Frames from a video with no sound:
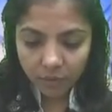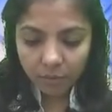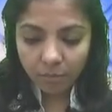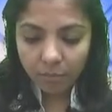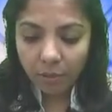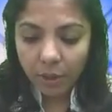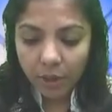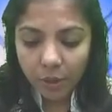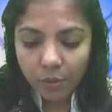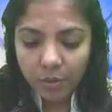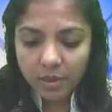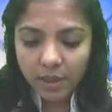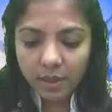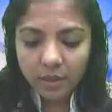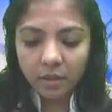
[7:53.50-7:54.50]
Produce
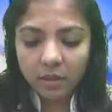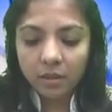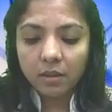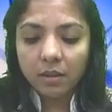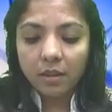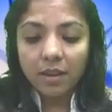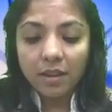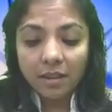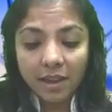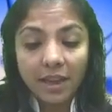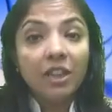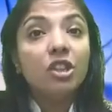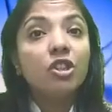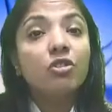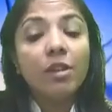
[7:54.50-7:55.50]
in the
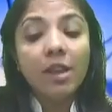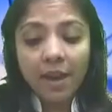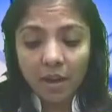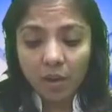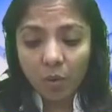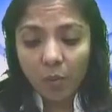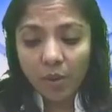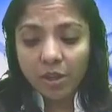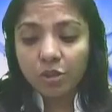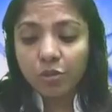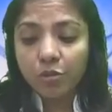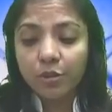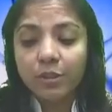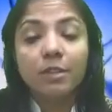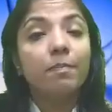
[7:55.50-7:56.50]
country in which
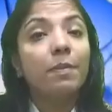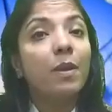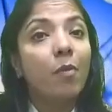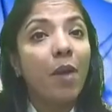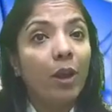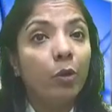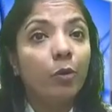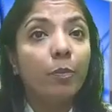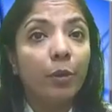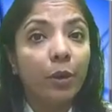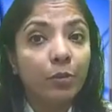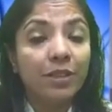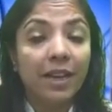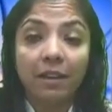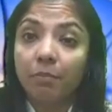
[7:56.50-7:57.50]
goods being valued to produce.
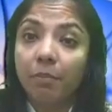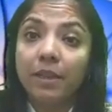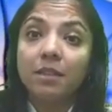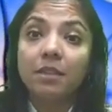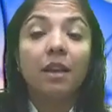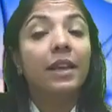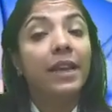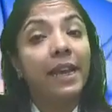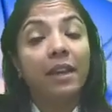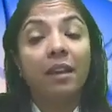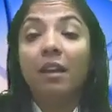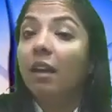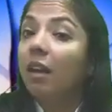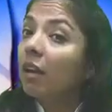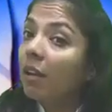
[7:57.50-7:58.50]
That means again
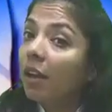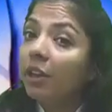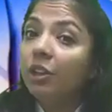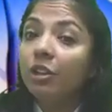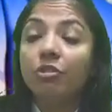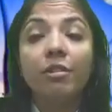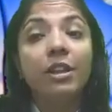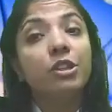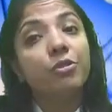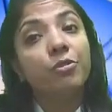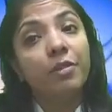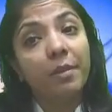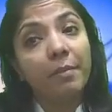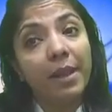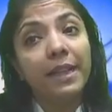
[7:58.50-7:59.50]
country should
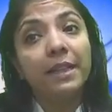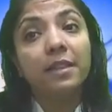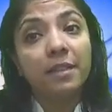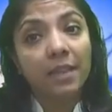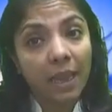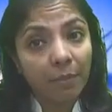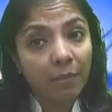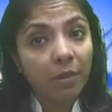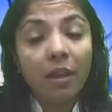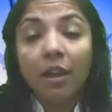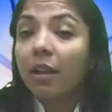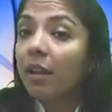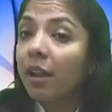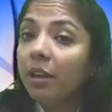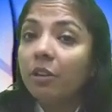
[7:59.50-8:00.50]
remain same,
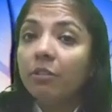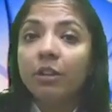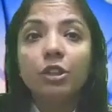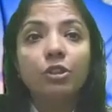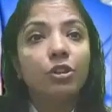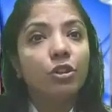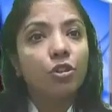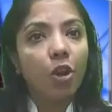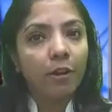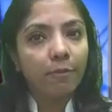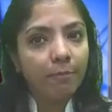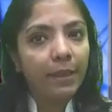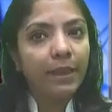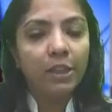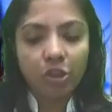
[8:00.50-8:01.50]
country should not
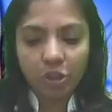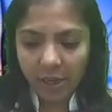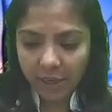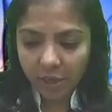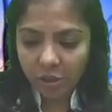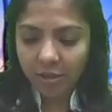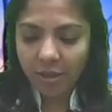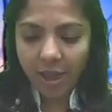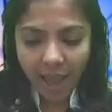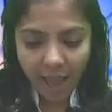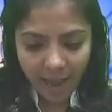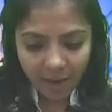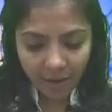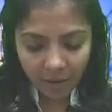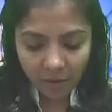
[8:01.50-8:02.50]
be changed,
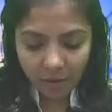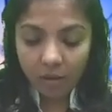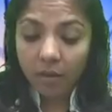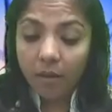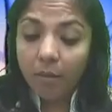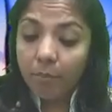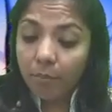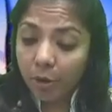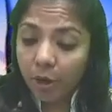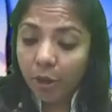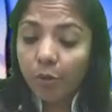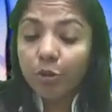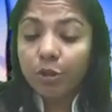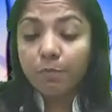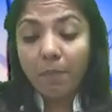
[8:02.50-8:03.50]
and
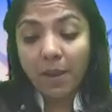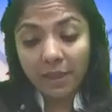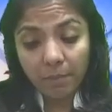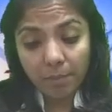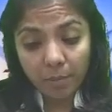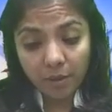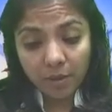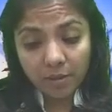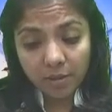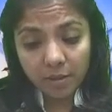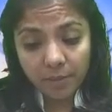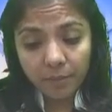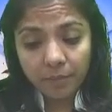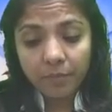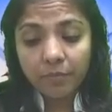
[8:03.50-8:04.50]
produced by
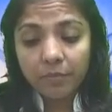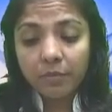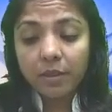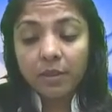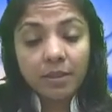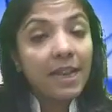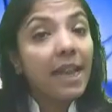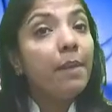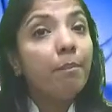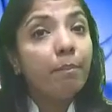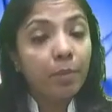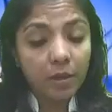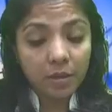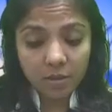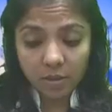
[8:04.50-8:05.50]
the same
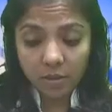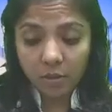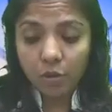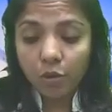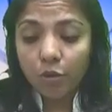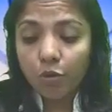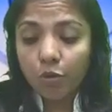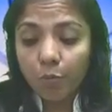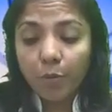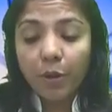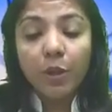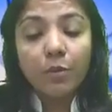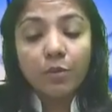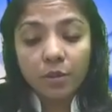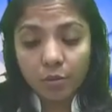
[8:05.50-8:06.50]
person who
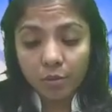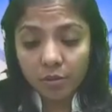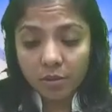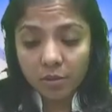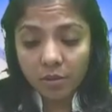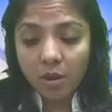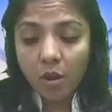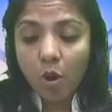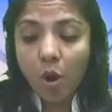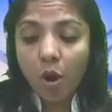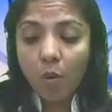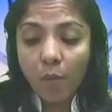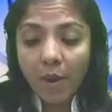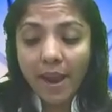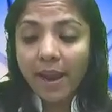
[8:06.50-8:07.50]
produced the goods or
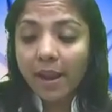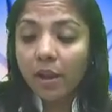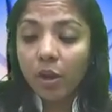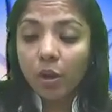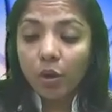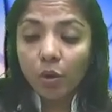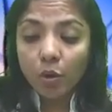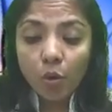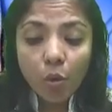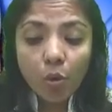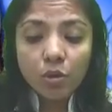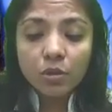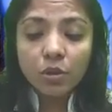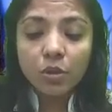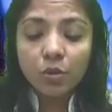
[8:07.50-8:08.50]
where no
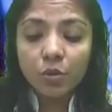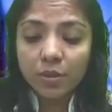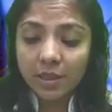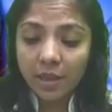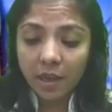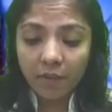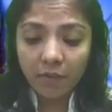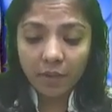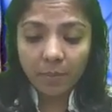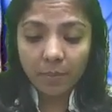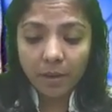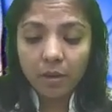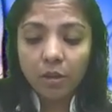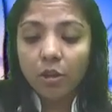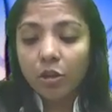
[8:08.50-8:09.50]
such goods are
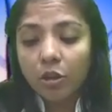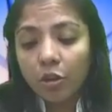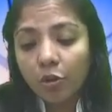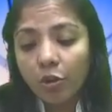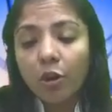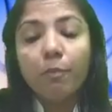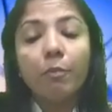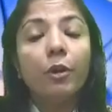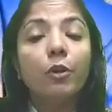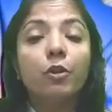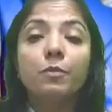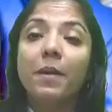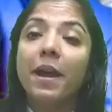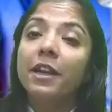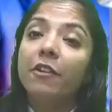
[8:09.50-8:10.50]
available, good produced
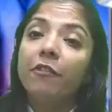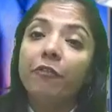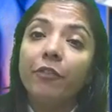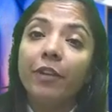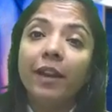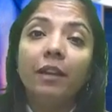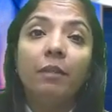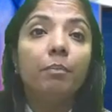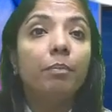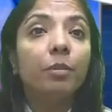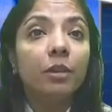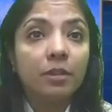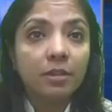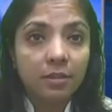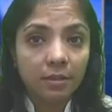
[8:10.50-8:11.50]
by different
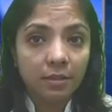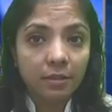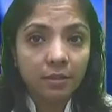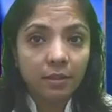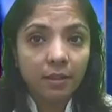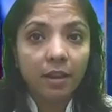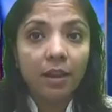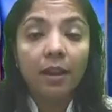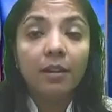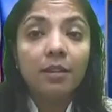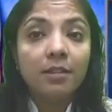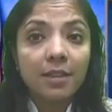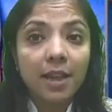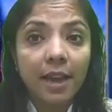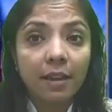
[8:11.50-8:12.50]
person.
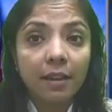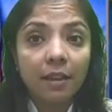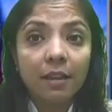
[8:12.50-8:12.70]
Understand?